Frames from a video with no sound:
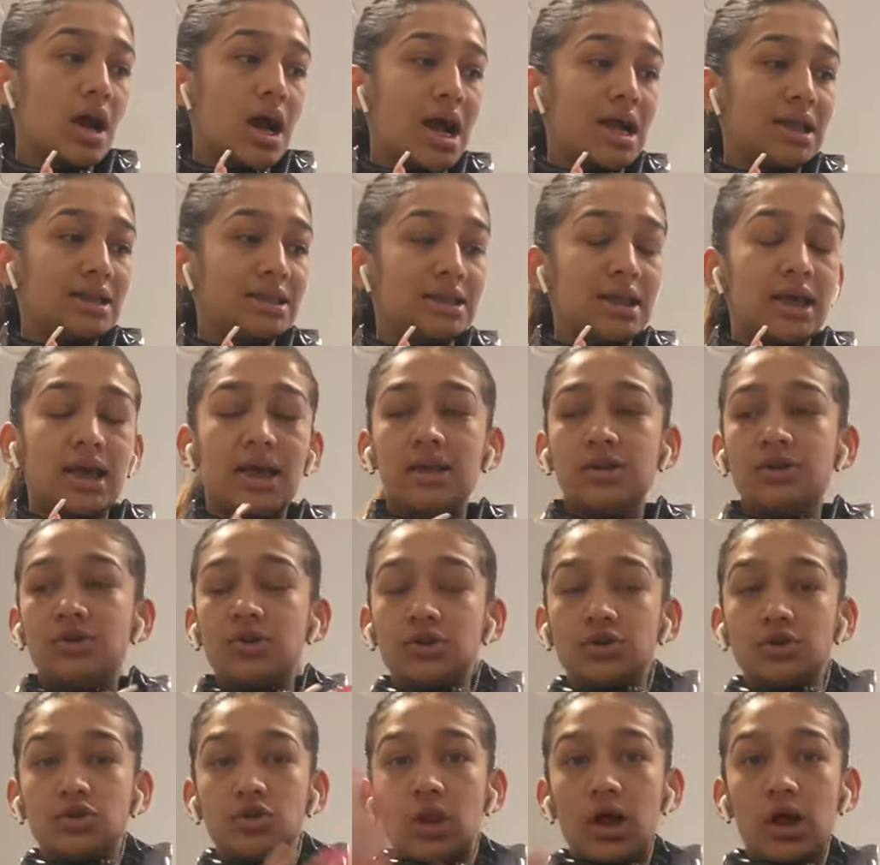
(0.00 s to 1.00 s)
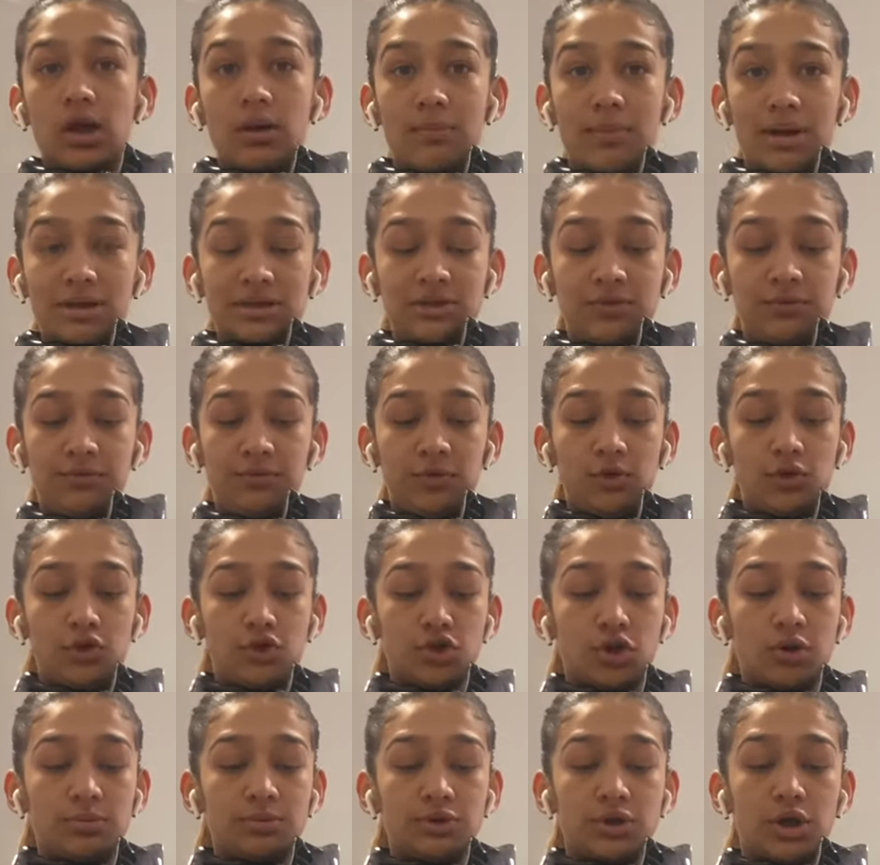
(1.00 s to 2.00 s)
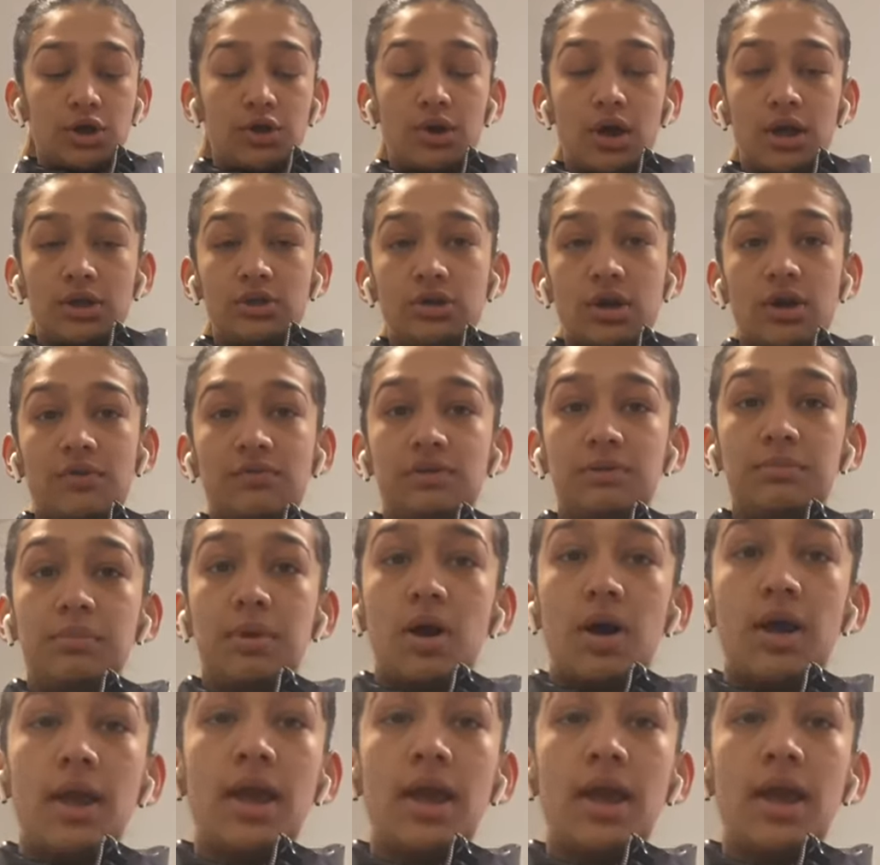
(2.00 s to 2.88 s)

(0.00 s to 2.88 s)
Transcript: and then just do like a massive food shop so I don't actually have to buy